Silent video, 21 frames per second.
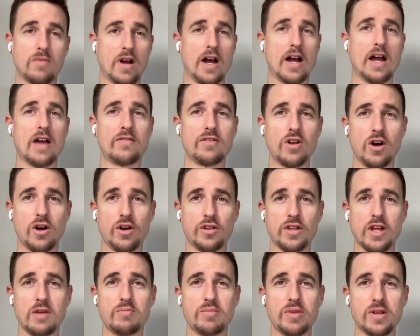I have an
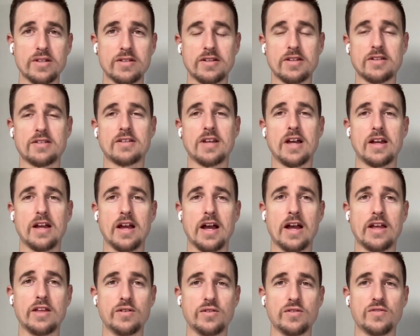online business. I
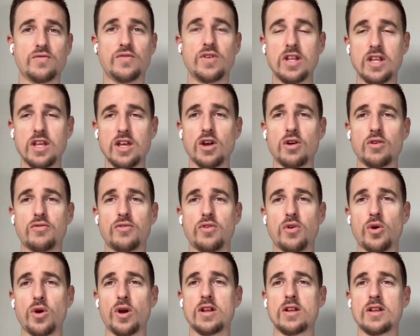use video
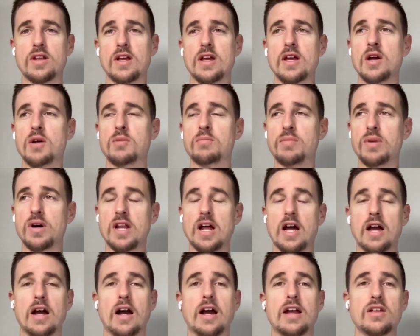for it, but
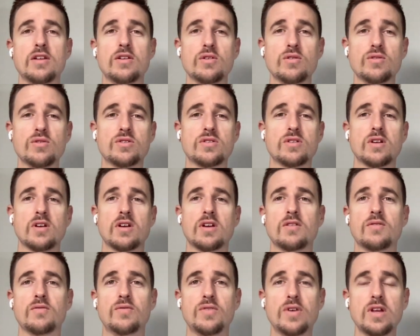I use
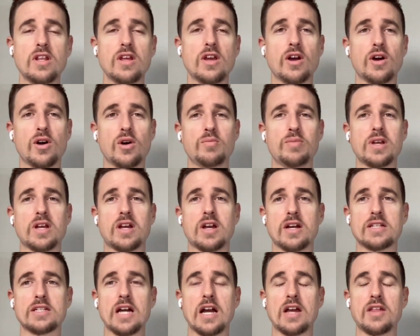video
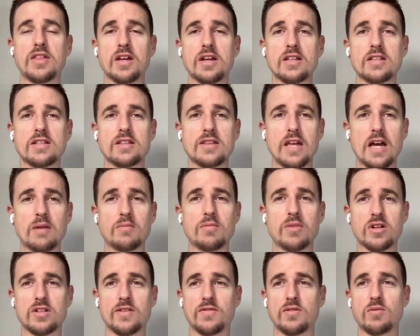because I think it's that
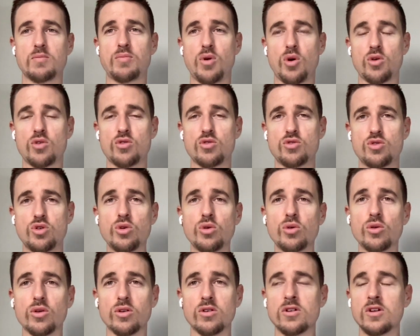much of an important
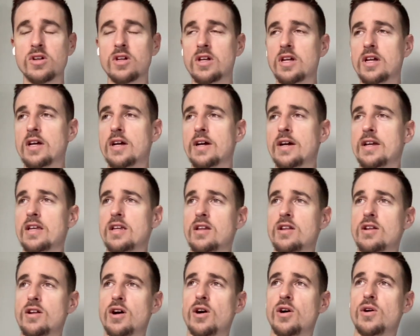tool.
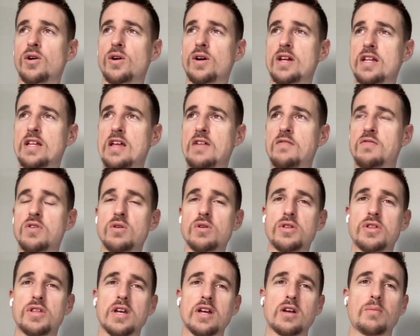If you
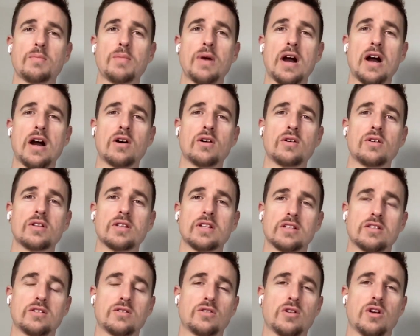think about,
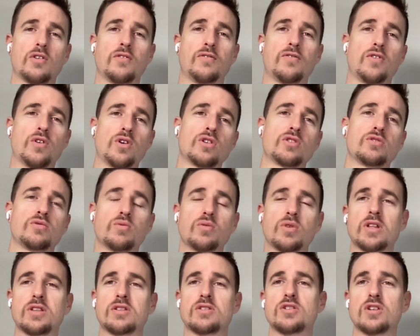let's start first
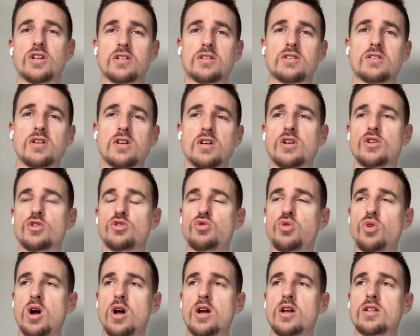with just
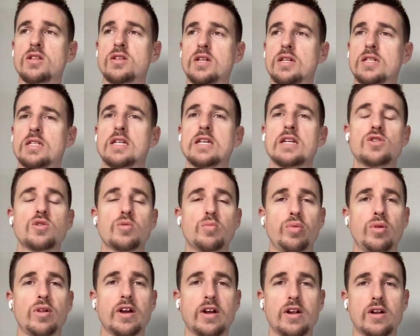trying to teach a
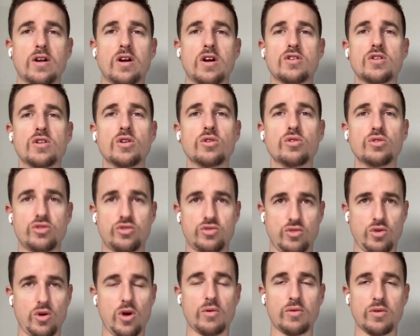player a new
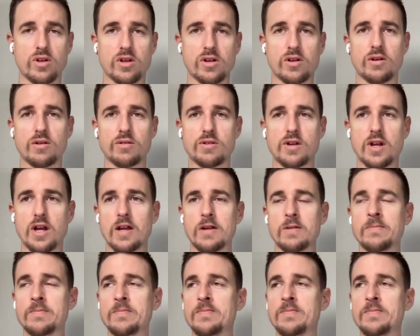stroke, okay?